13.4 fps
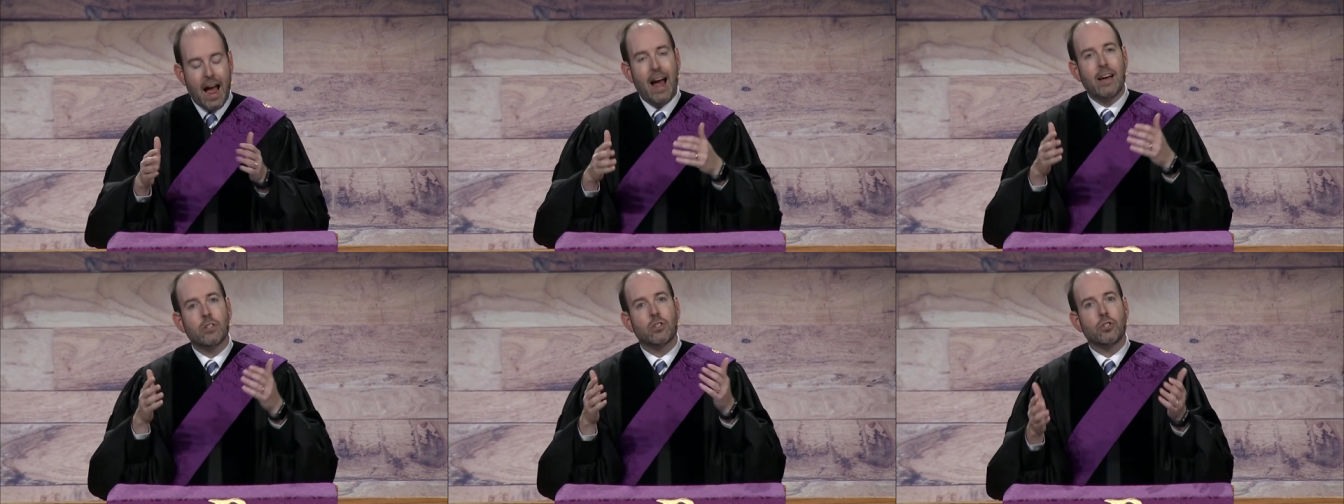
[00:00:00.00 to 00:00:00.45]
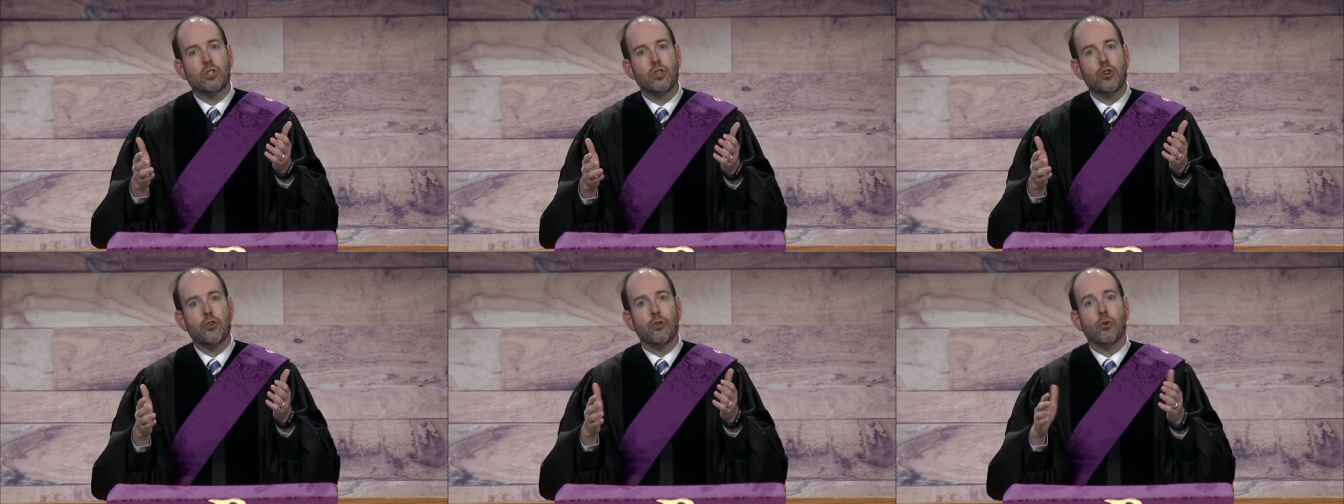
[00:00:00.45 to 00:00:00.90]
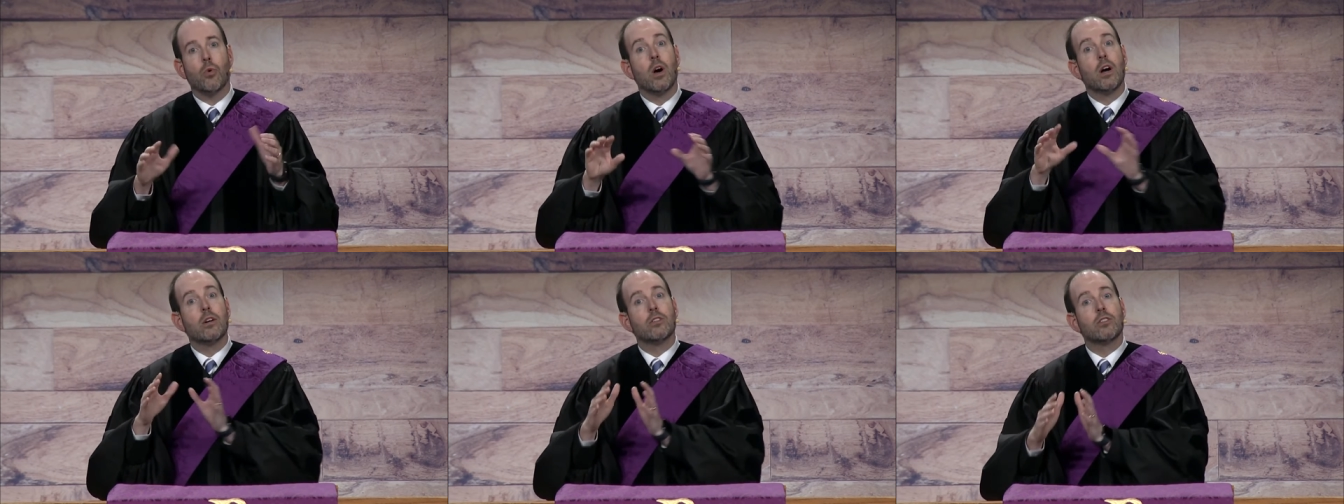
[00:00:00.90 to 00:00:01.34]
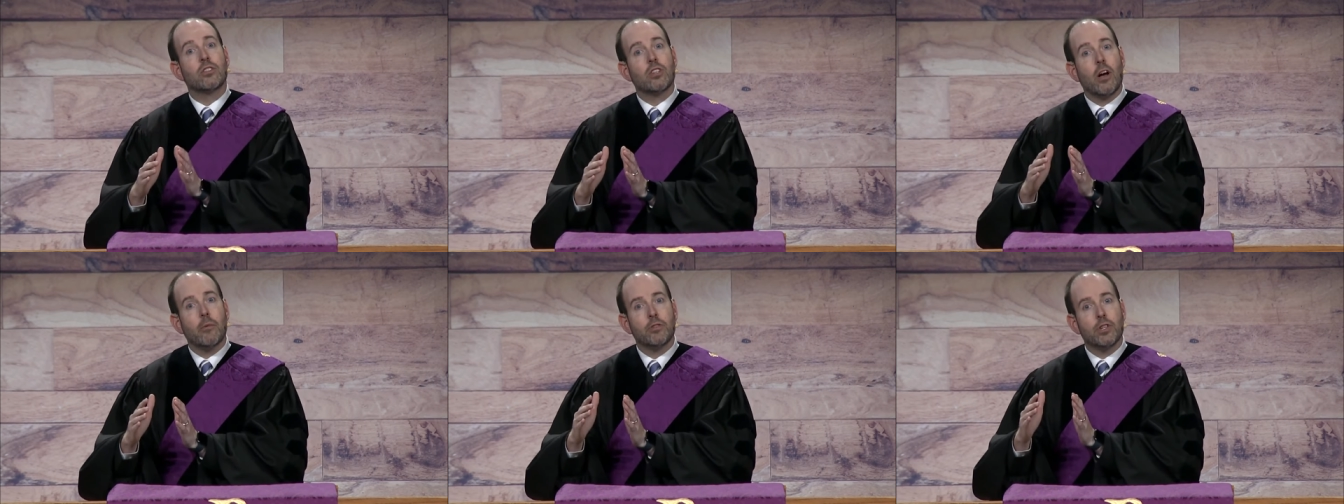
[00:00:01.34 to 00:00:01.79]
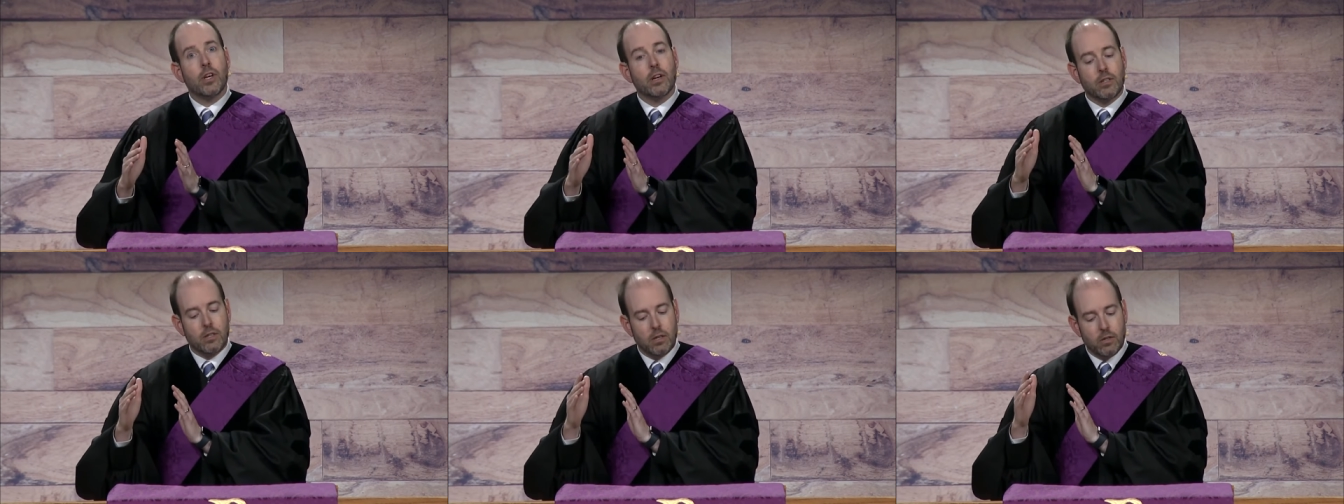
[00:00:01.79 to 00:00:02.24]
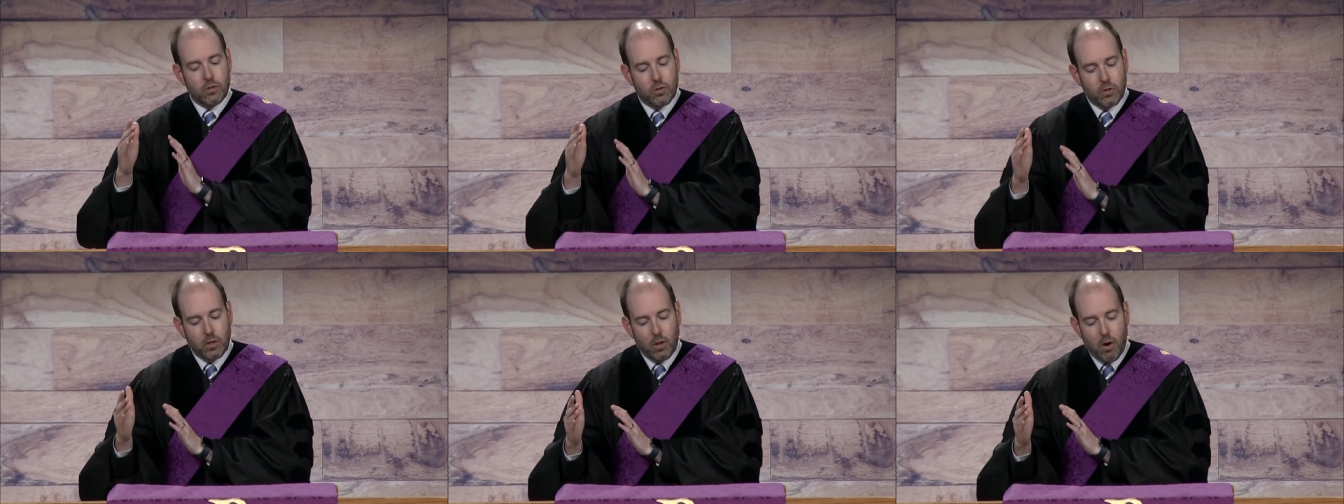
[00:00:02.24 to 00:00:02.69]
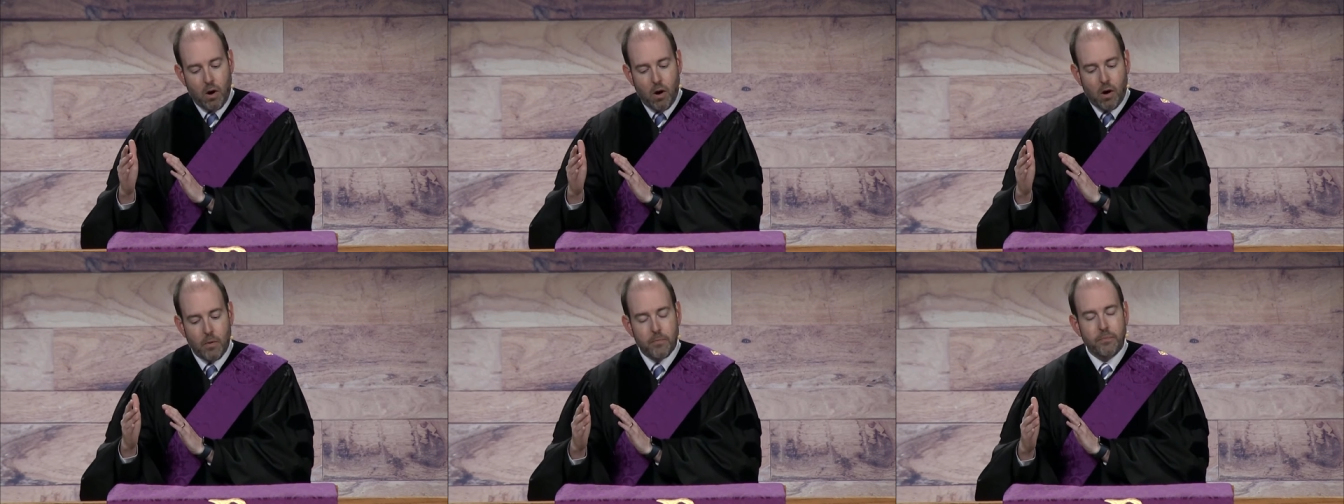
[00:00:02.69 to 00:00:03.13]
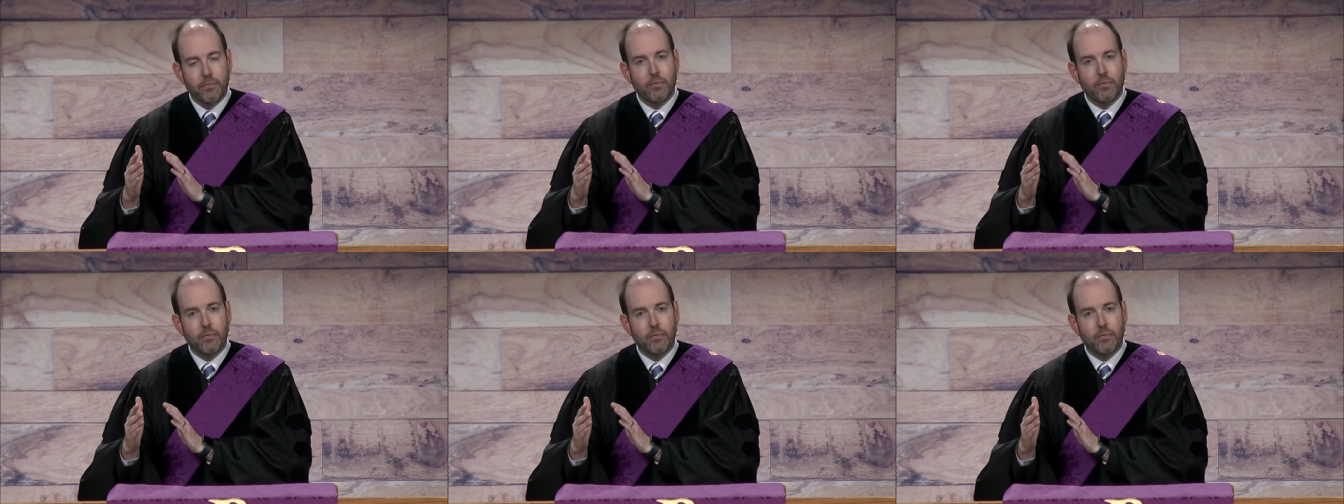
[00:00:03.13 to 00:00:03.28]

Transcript: as a Jew, subject to the law.